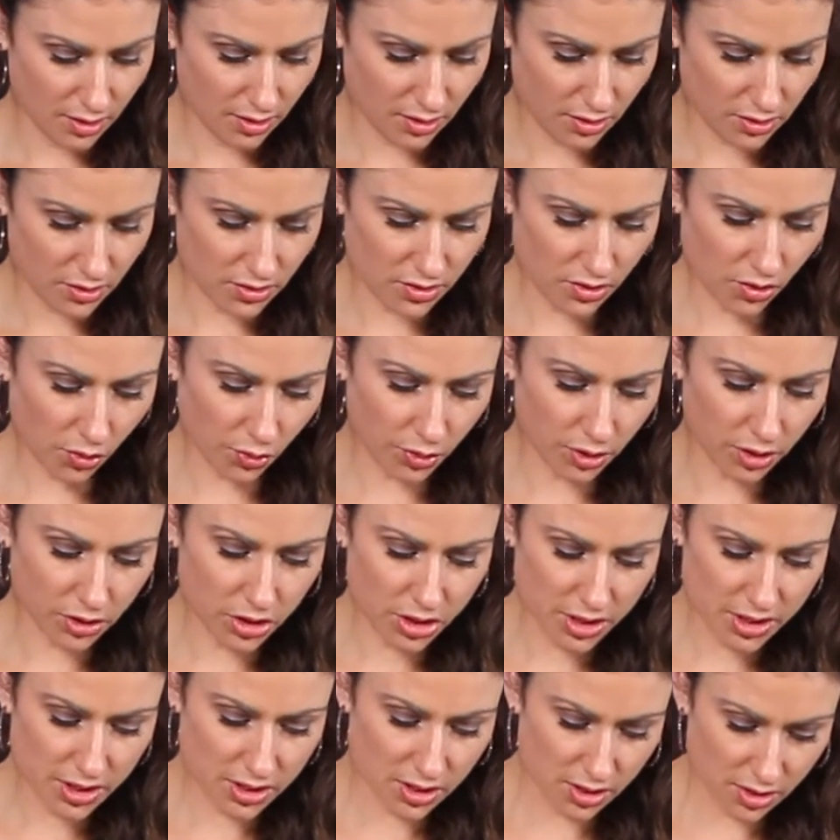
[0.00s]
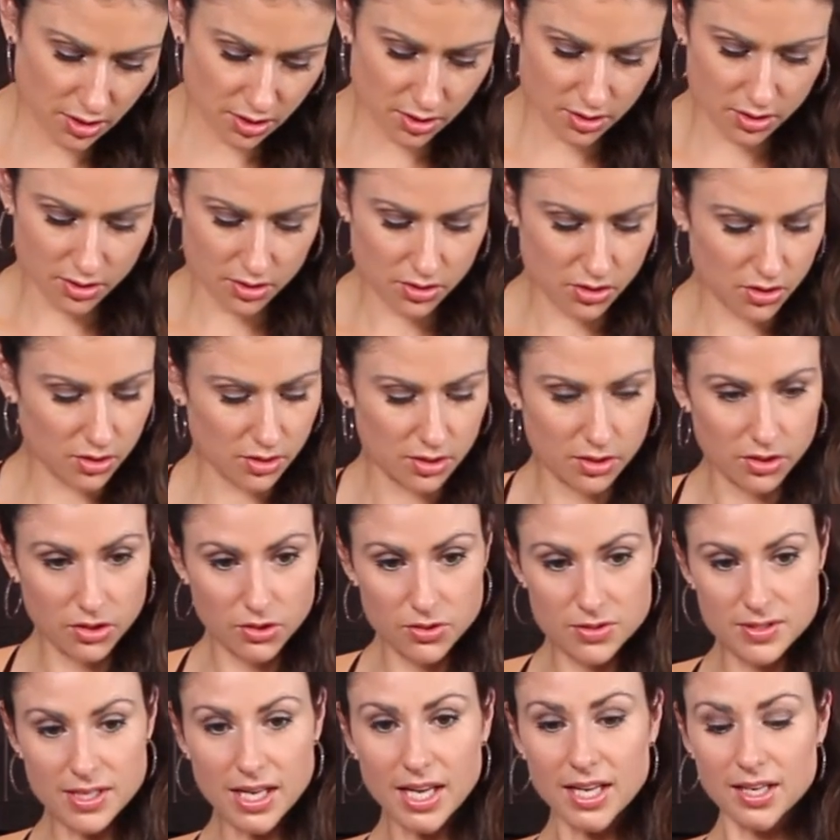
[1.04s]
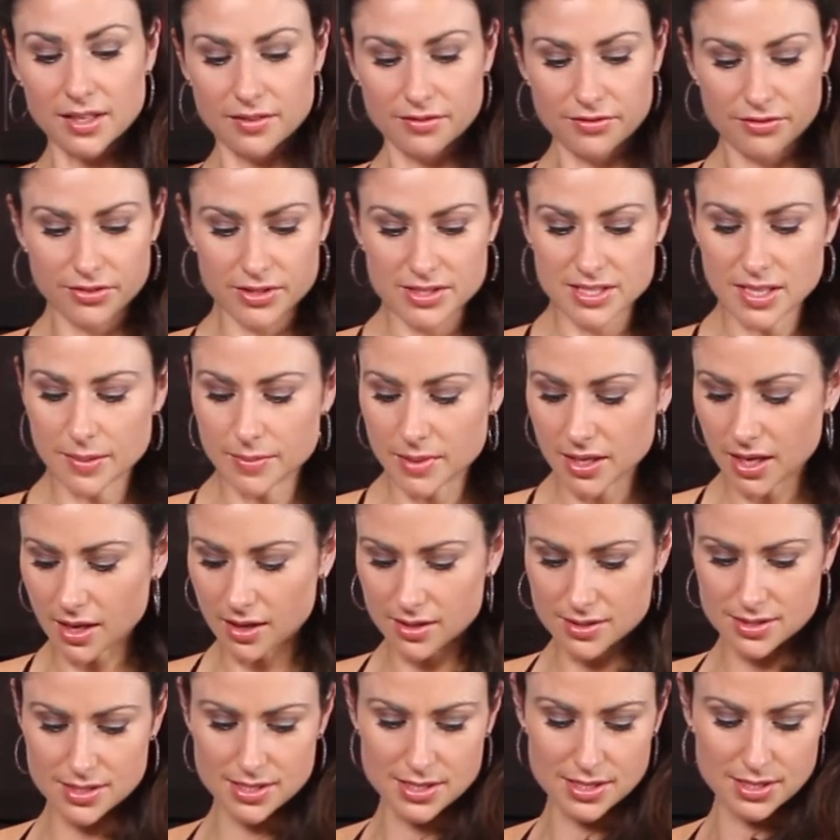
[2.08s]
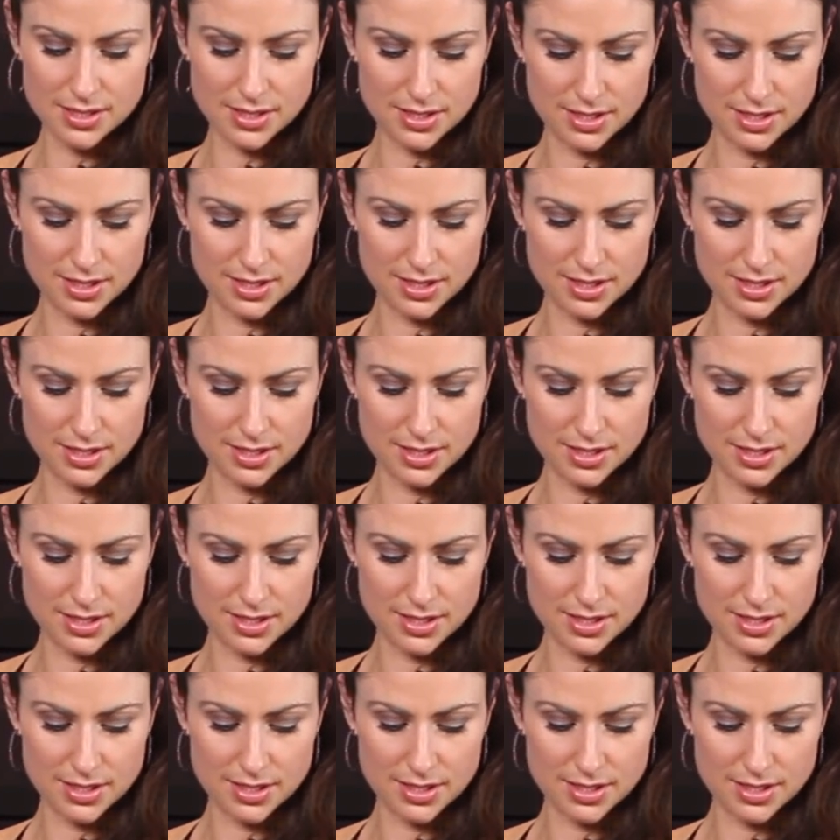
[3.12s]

So we'll just use that for something else.